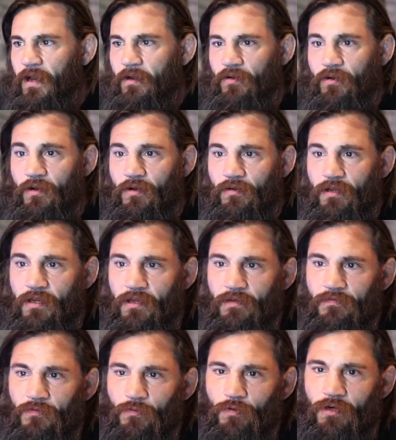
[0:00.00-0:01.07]
don't know, like
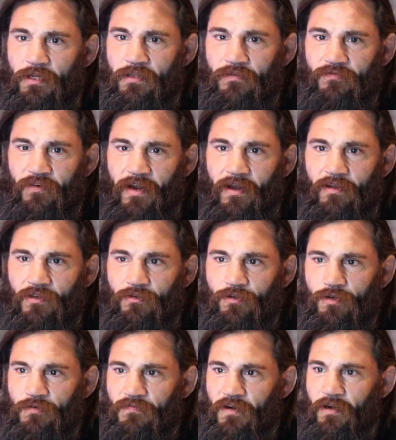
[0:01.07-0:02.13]
if you weren't in the frat, you
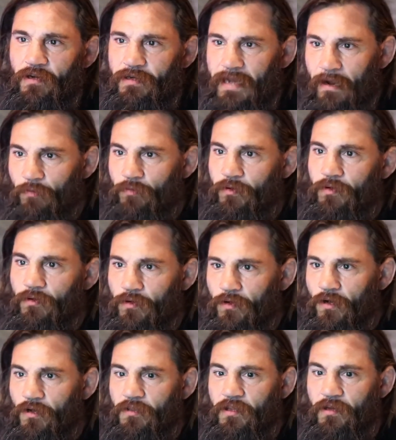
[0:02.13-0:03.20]
looked very down
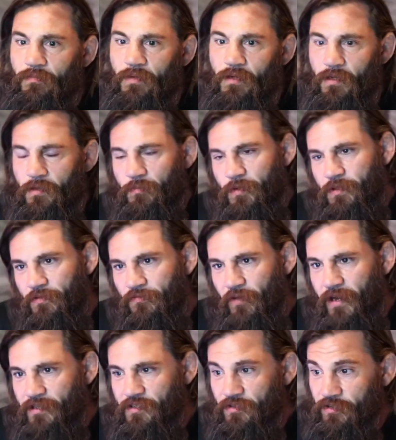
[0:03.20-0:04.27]
on them, but the
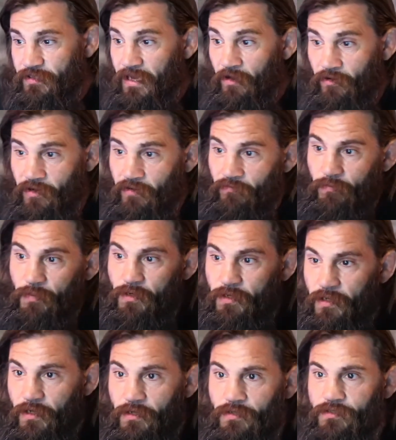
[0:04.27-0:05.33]
frats looked down on
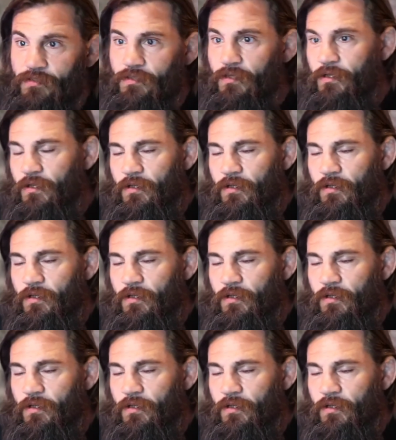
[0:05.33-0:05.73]
everybody else.